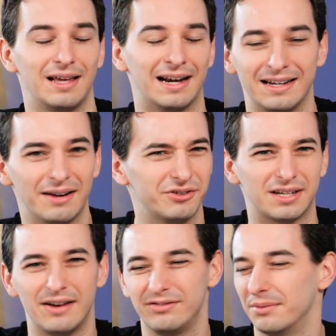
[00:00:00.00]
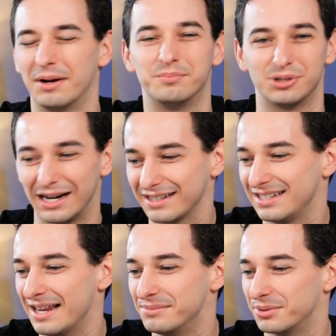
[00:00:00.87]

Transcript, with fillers: and I never gave them a product name.